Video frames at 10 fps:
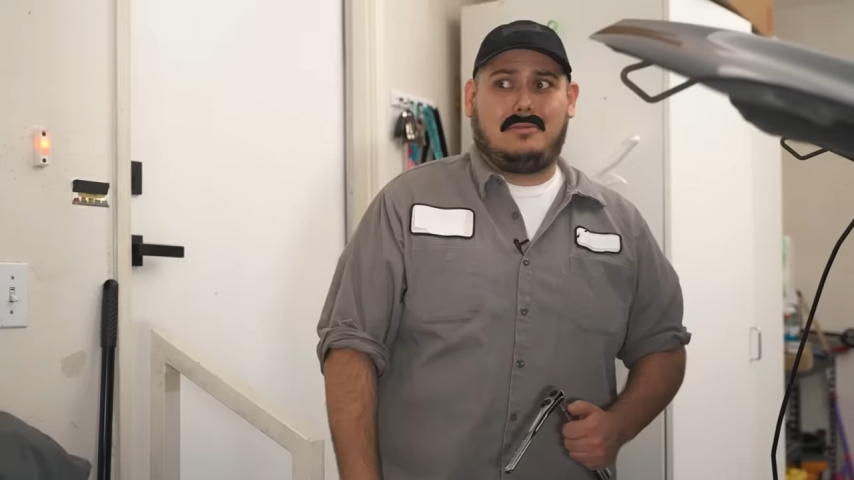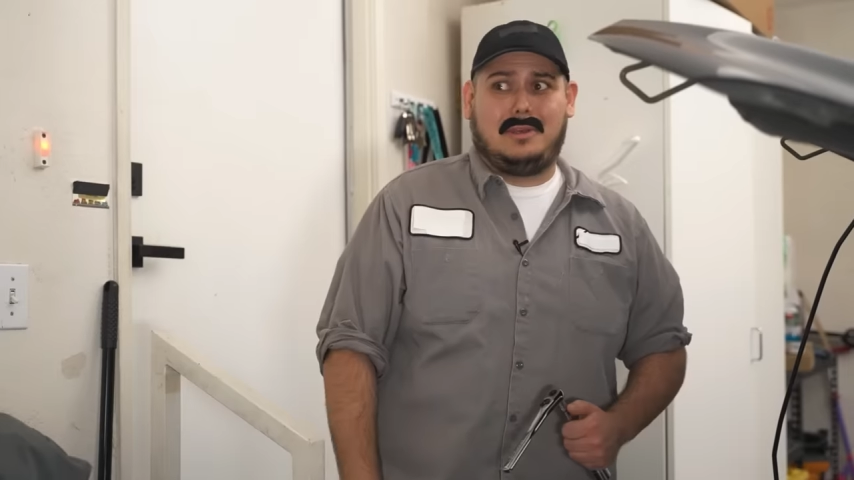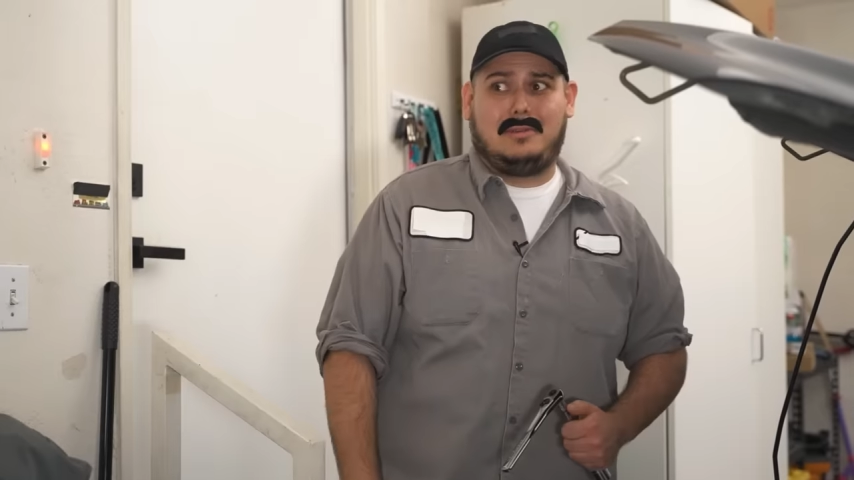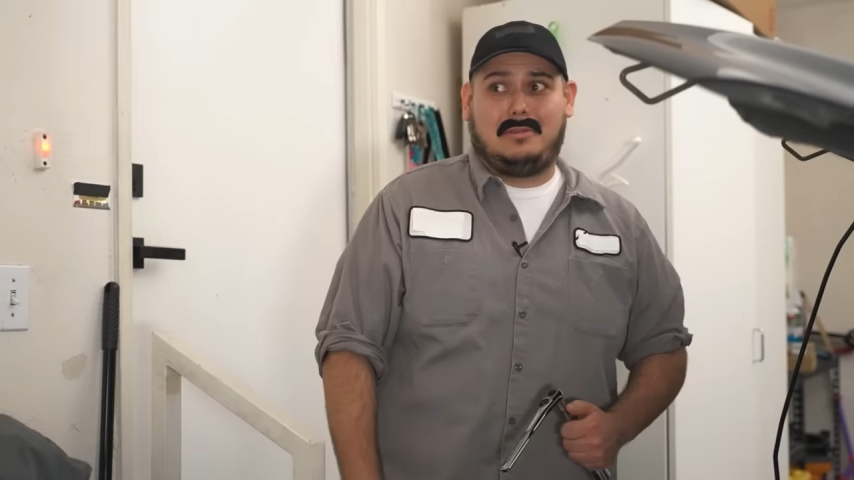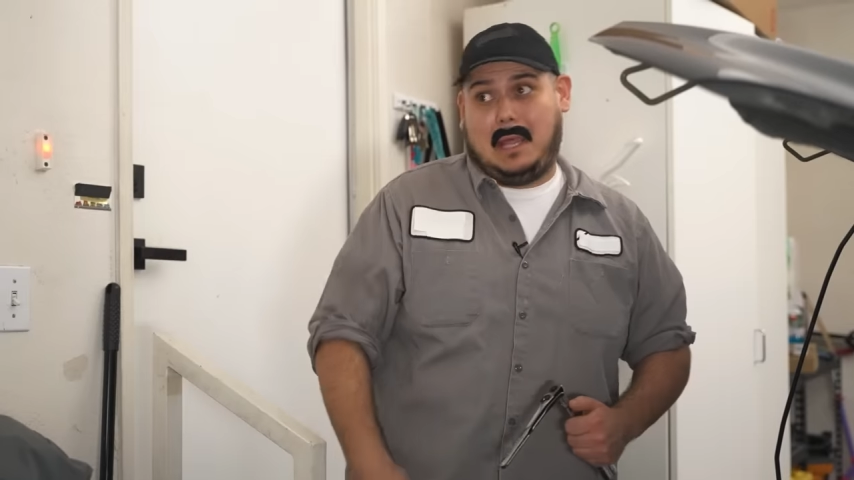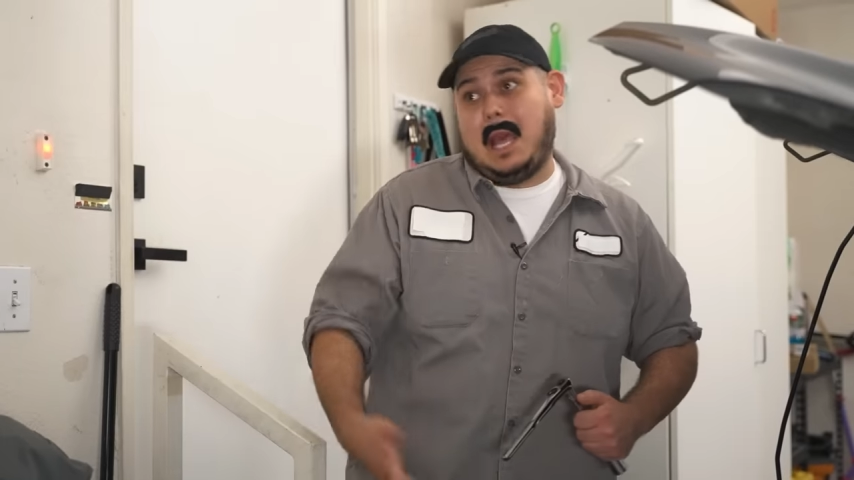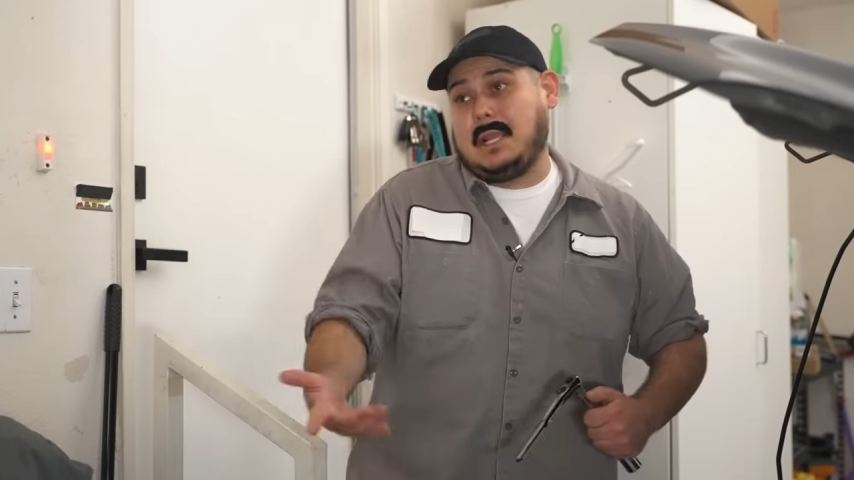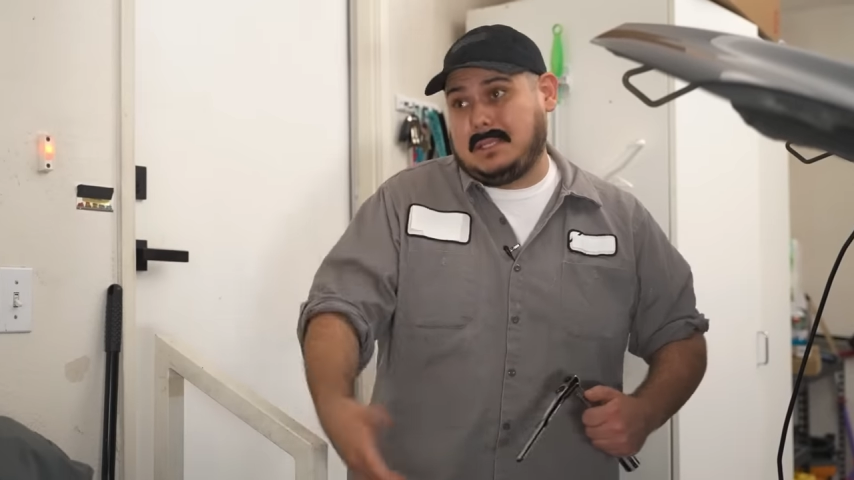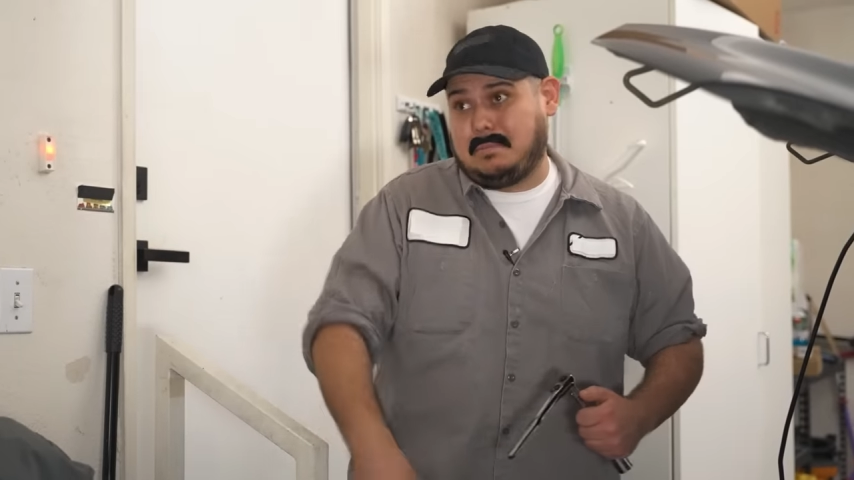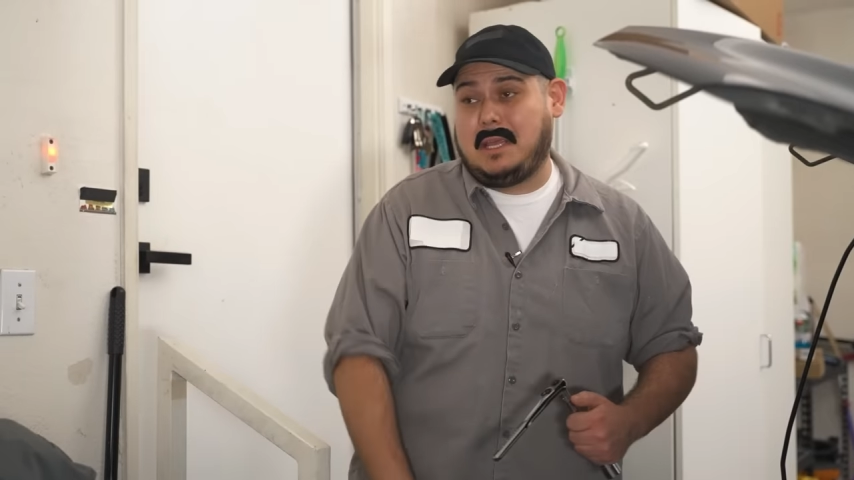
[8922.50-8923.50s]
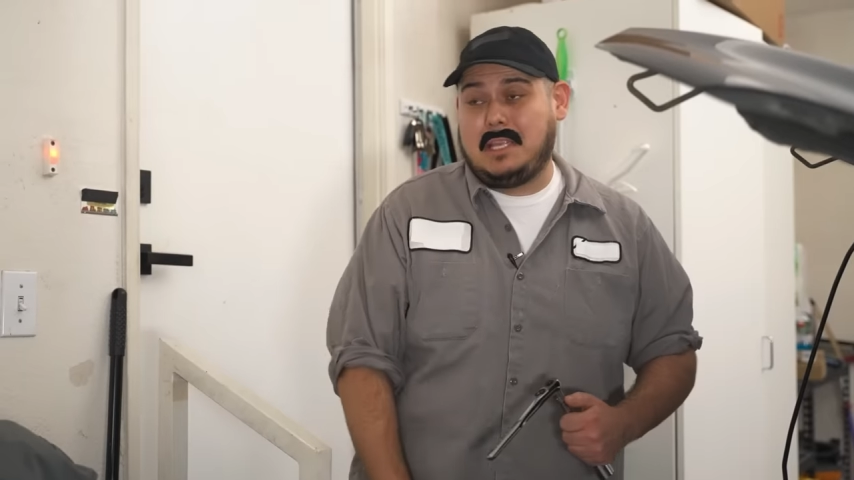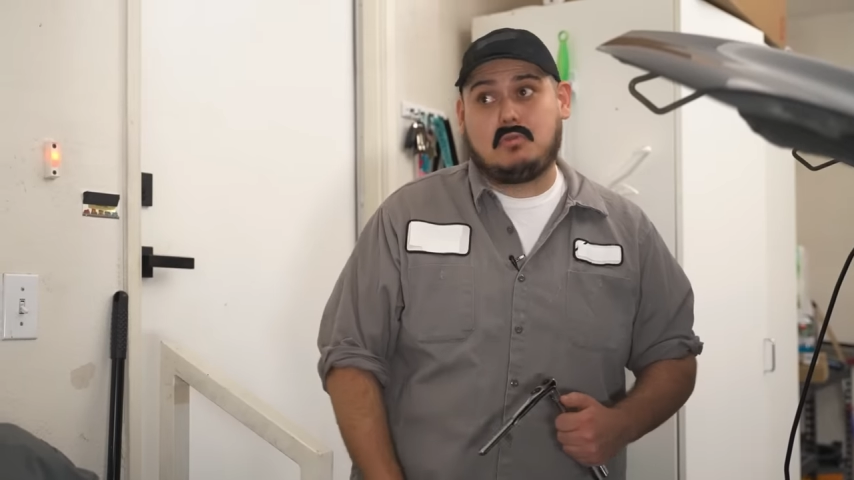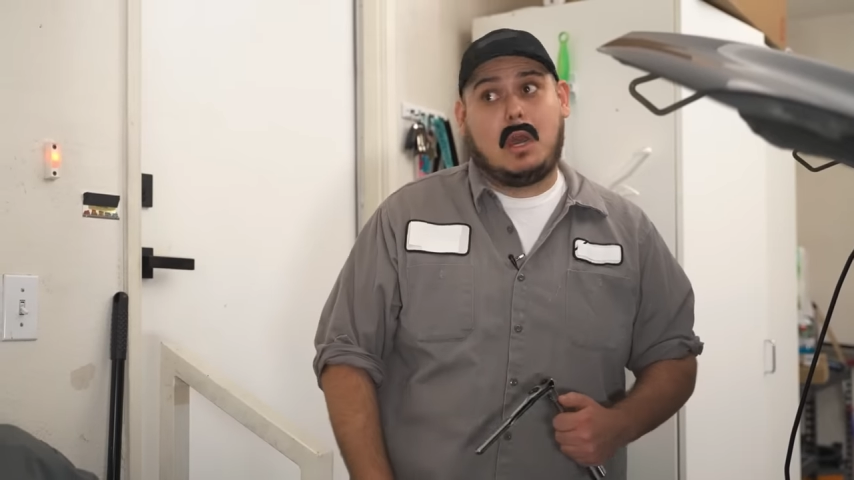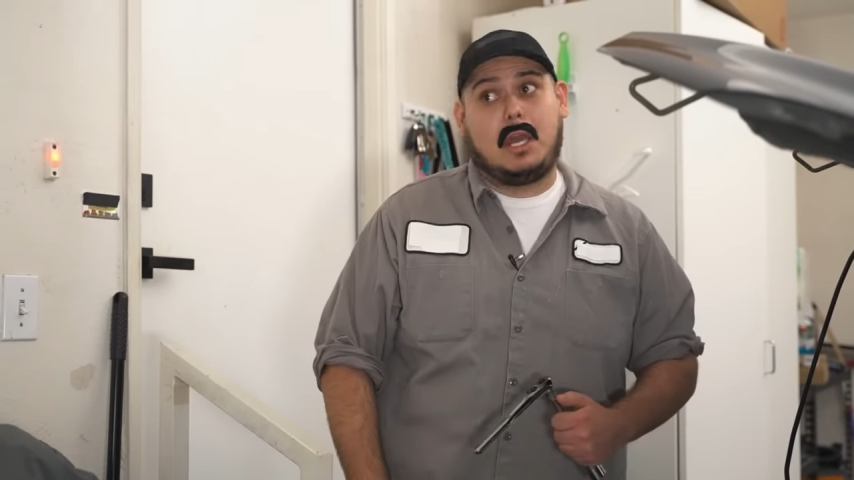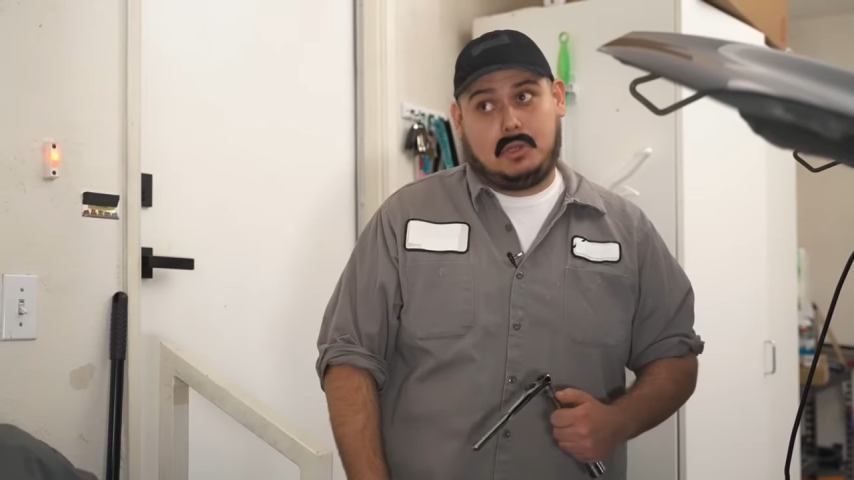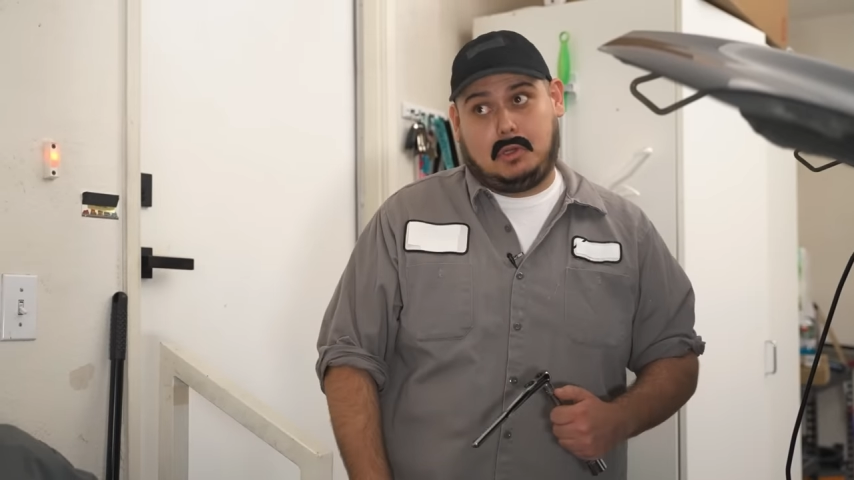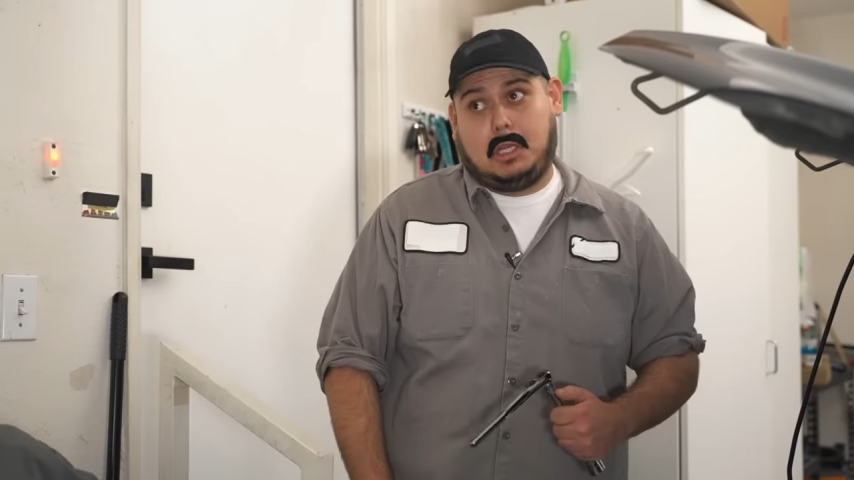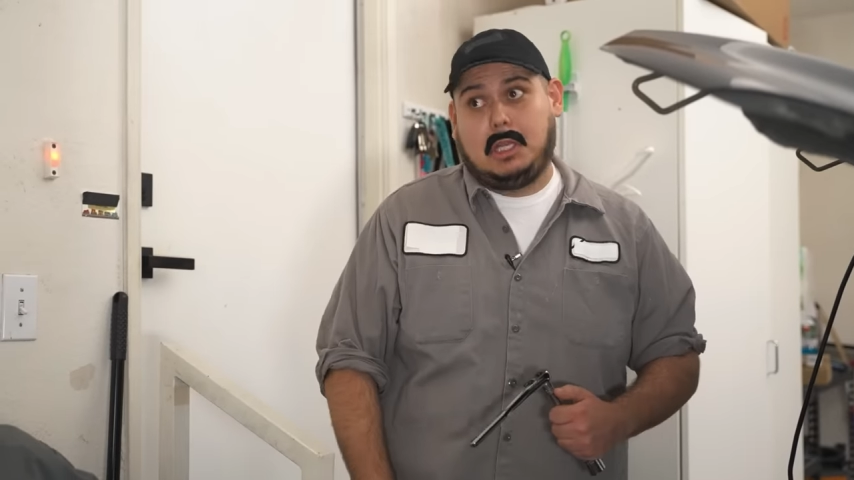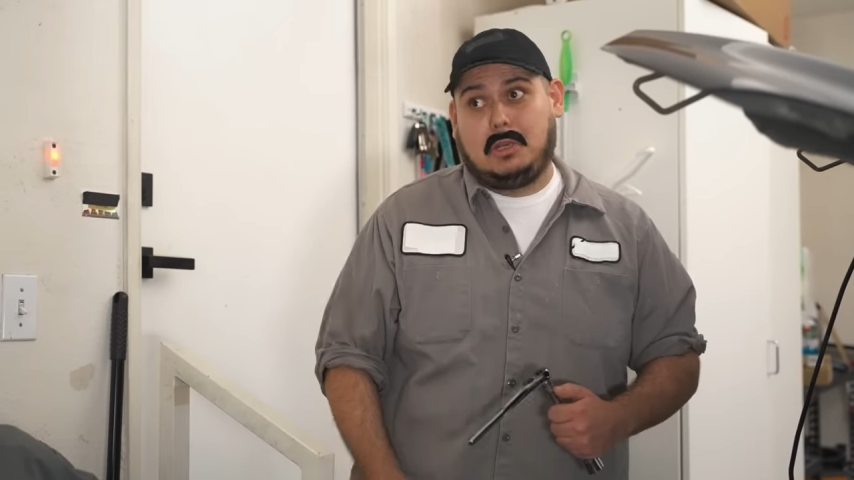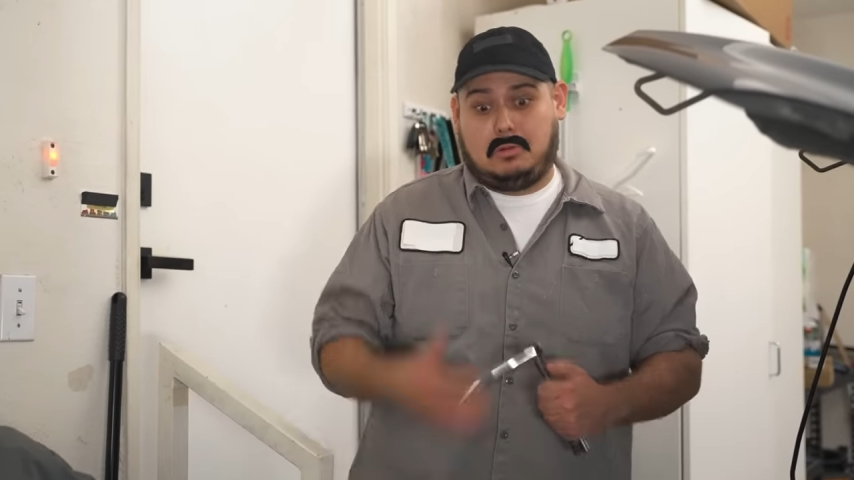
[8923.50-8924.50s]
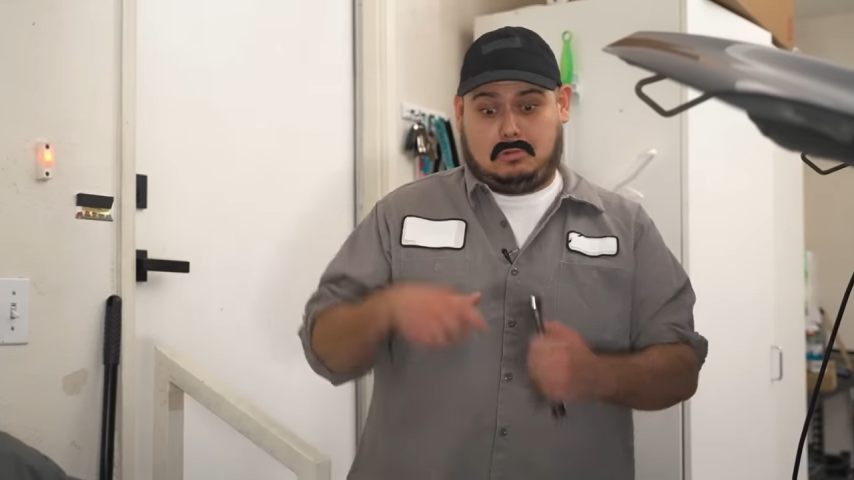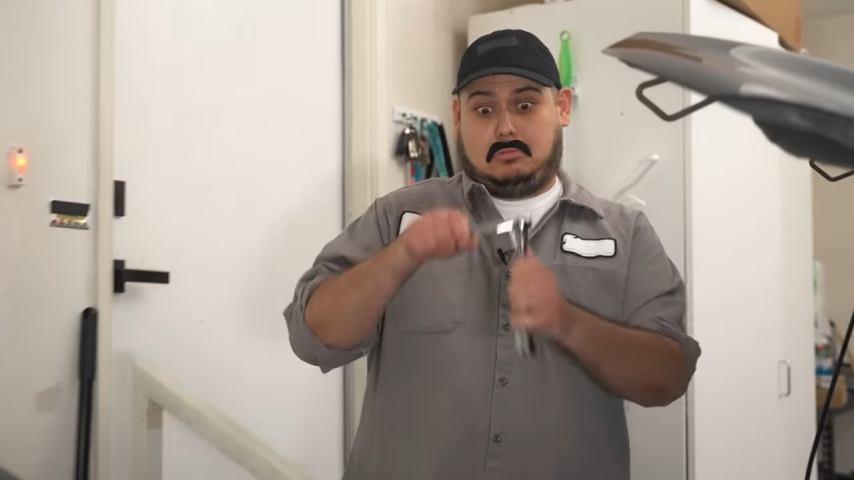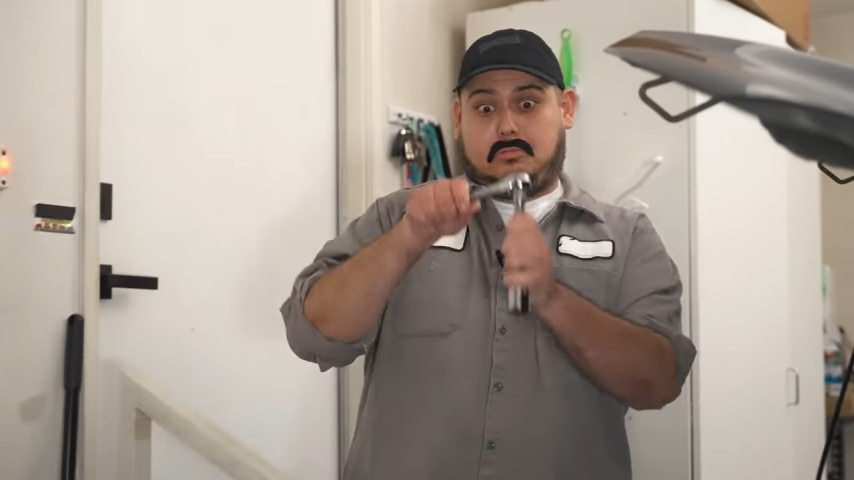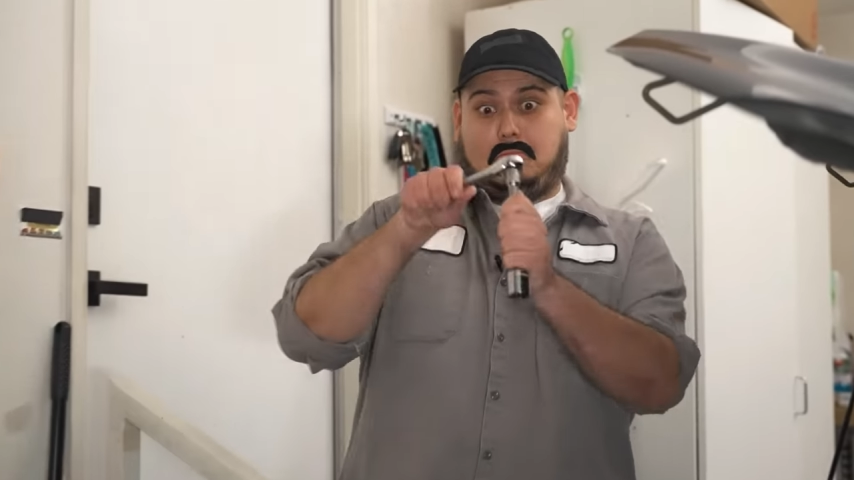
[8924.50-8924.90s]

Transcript: well, that explains why you're a little...